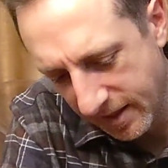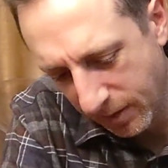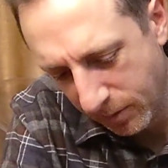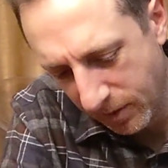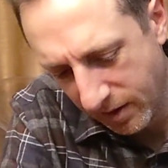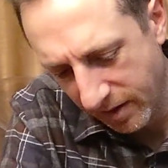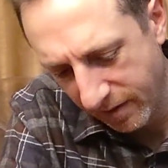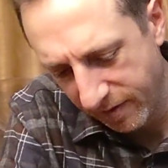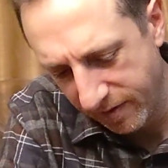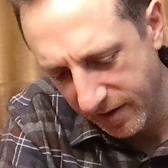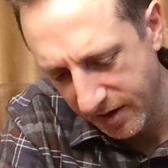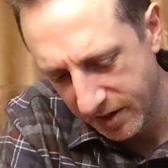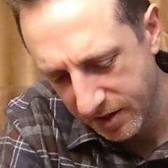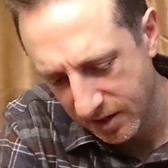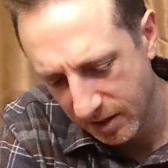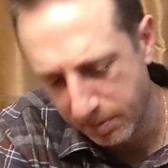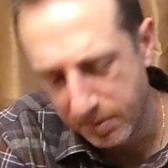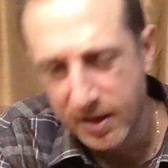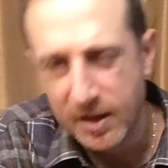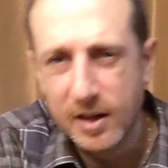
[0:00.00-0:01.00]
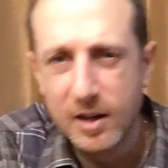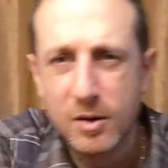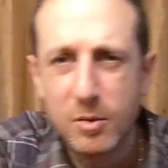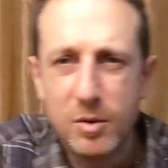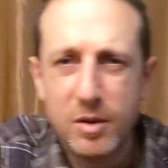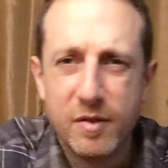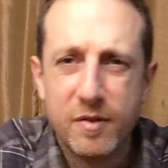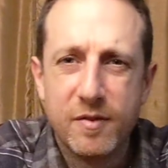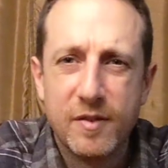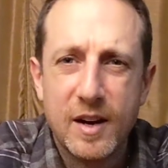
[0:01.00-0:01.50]
think we're going to finish up here
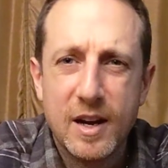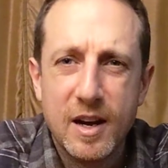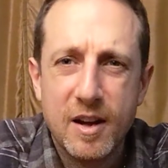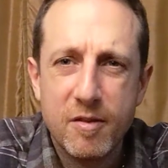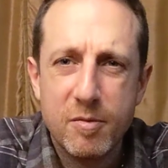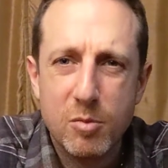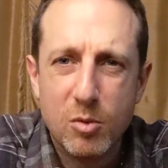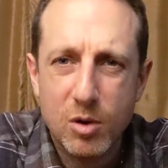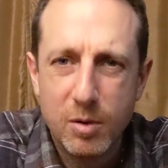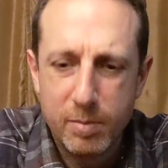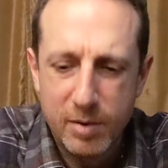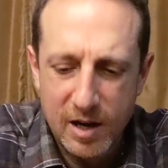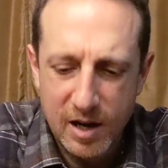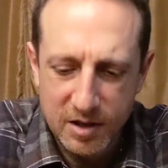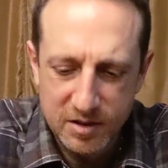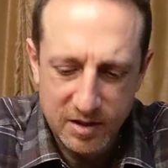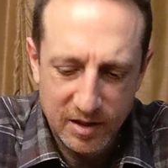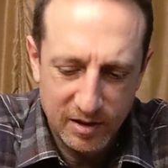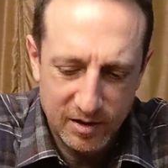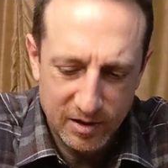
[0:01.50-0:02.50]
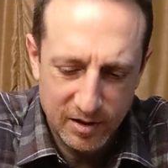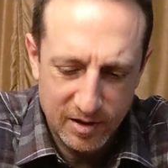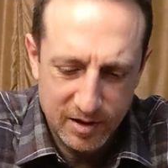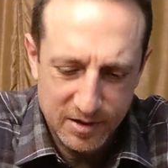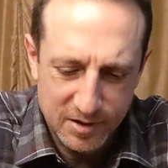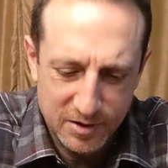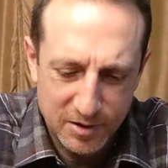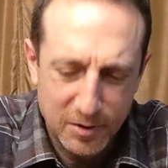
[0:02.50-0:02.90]
with 5 more boxing cards.